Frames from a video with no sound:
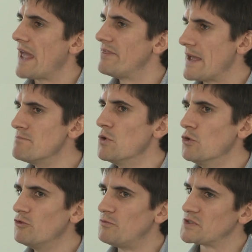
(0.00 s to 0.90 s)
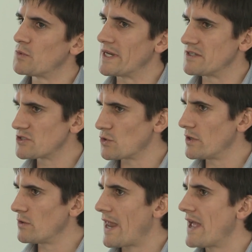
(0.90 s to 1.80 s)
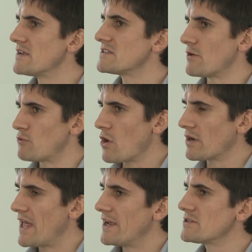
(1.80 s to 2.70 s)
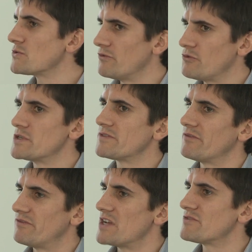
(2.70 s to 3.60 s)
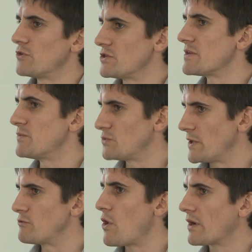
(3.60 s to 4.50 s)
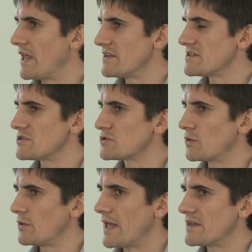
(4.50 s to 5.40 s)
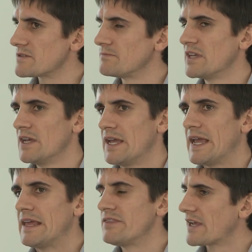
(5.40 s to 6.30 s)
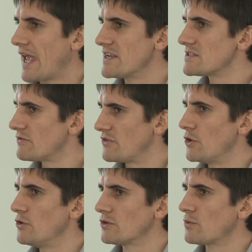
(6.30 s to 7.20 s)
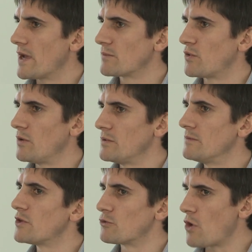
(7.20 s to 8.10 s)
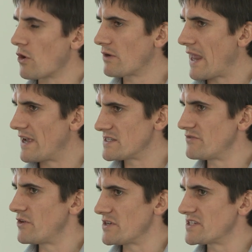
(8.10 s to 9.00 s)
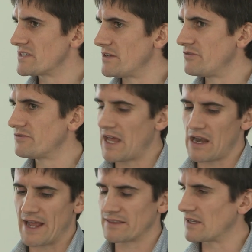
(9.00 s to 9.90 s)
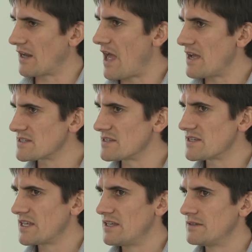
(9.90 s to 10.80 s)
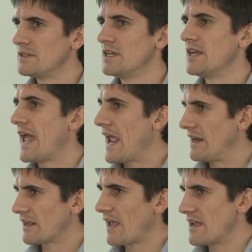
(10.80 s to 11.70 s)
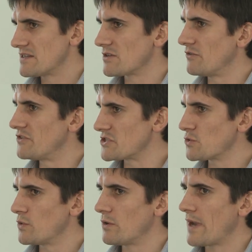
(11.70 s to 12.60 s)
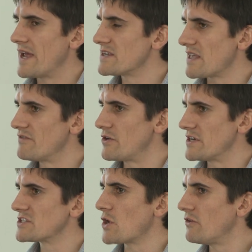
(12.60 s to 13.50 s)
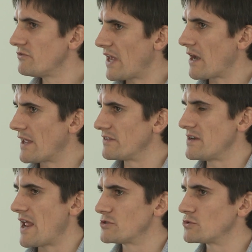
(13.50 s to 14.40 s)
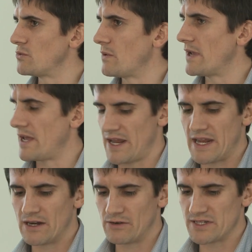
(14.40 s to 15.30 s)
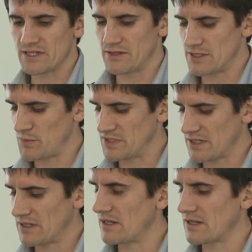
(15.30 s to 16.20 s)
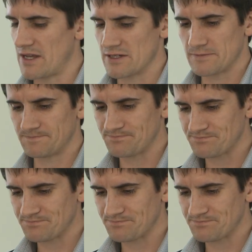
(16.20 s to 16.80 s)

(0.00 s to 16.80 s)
and they move between soil layers and rock layers, or vice versa between rock layers and soil layers. In the case of the earthquake problem, the rock layers are very stiff, they're like the glasses here, and in case of the soil layers, they're very soft, they're like the natural air is in this particular case.